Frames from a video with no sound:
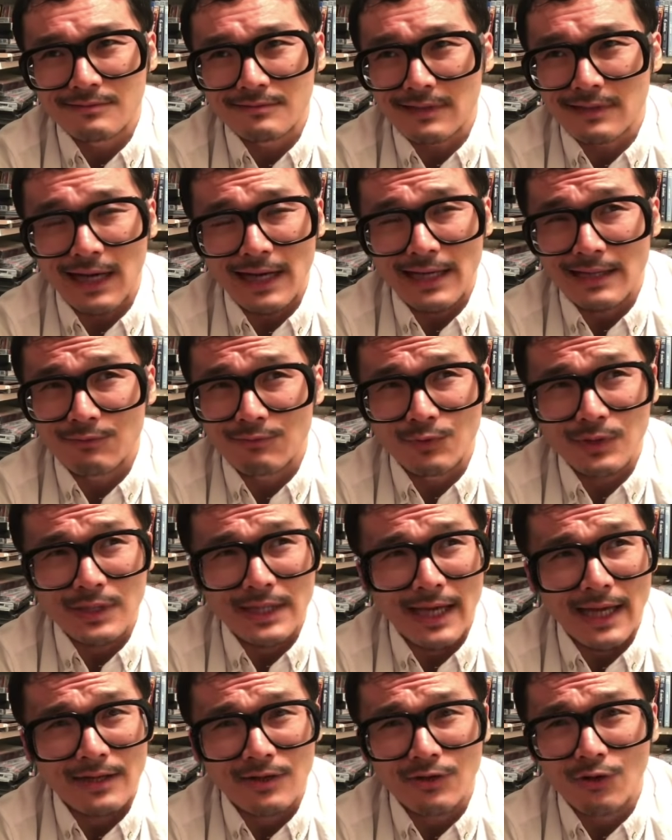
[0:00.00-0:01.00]
I really
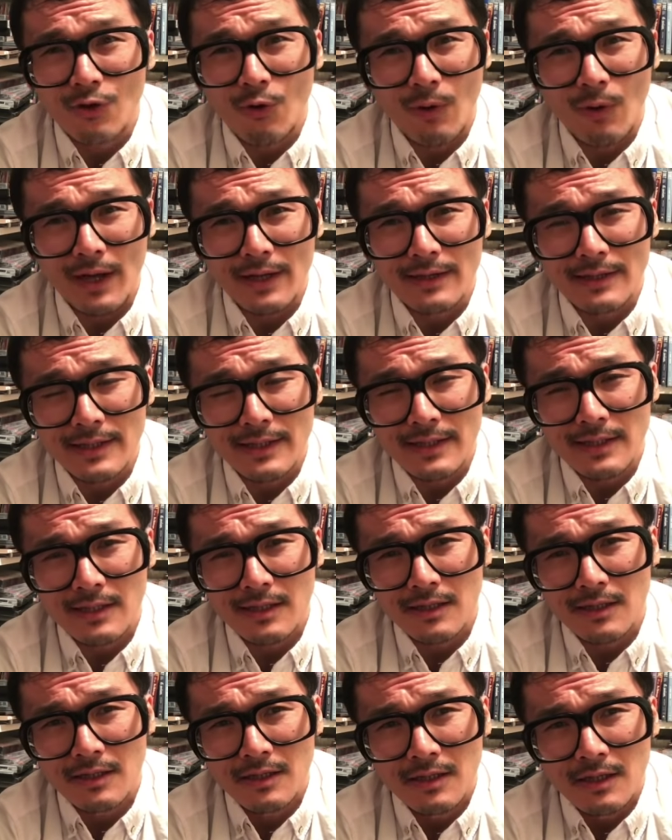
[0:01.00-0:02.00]
had no
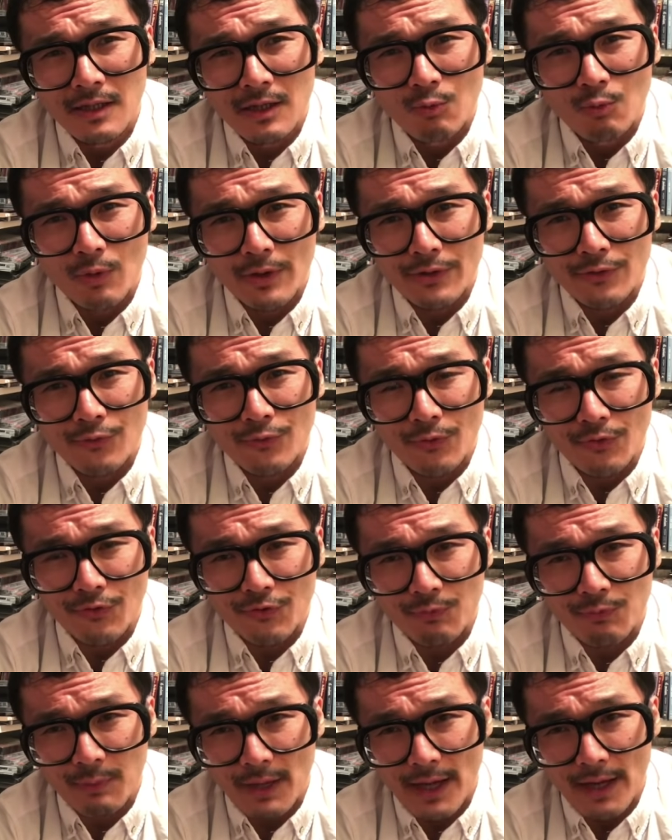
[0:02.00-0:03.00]
idea what to
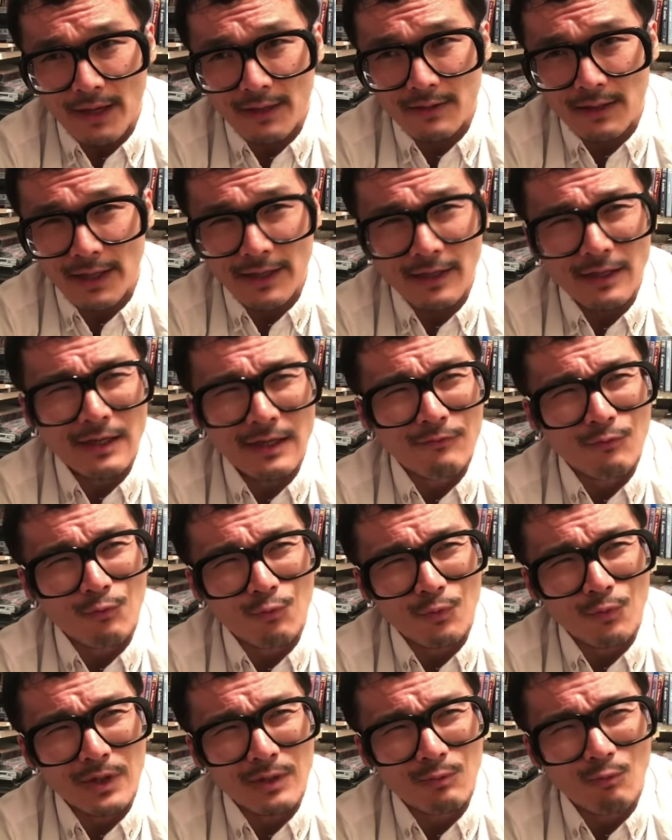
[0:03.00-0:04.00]
expect. I didn't even
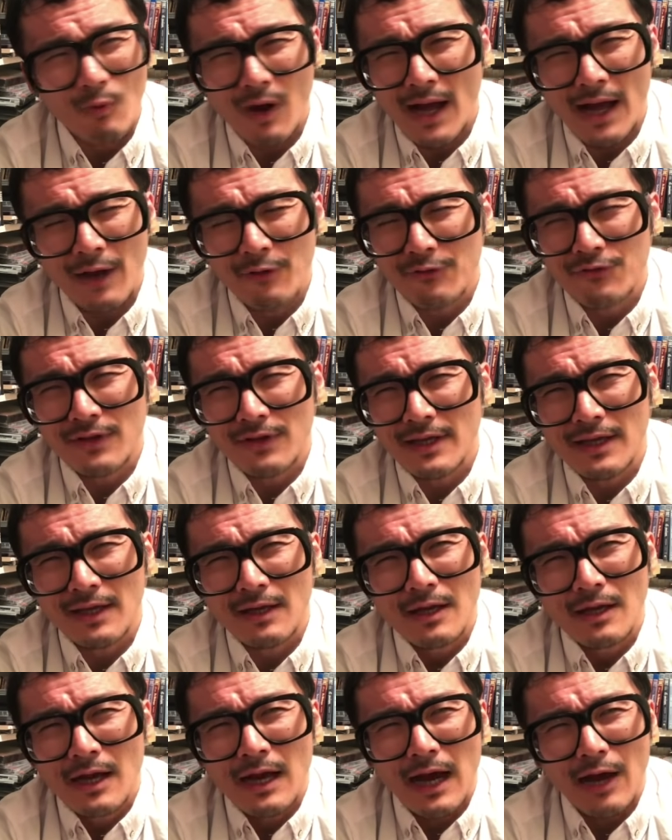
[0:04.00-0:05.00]
real why I was thinking
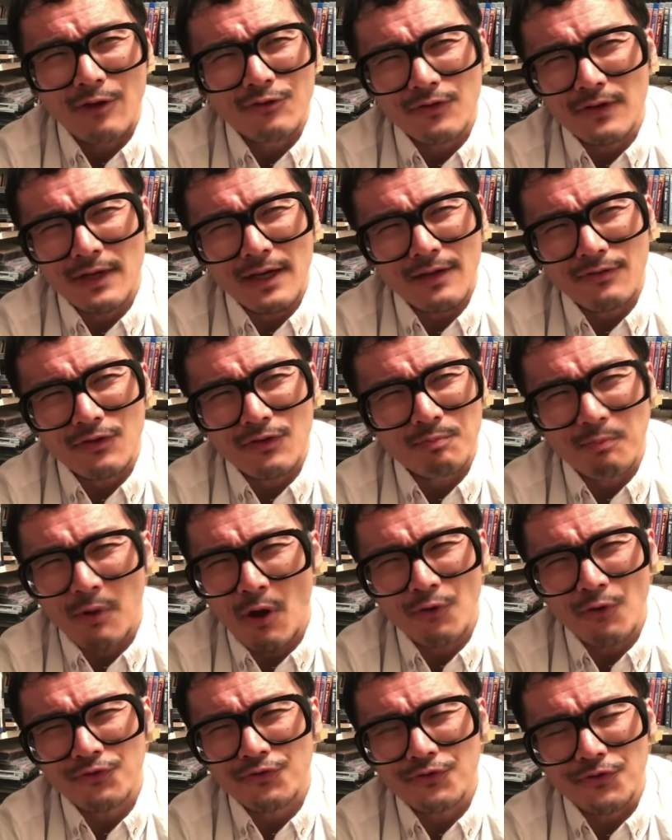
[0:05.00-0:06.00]
I was looking at this
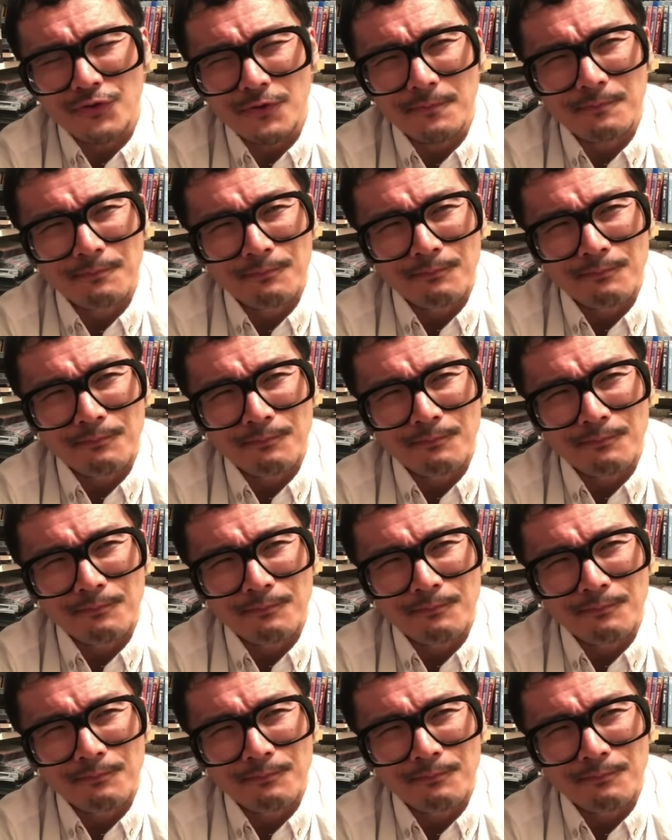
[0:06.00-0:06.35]
poster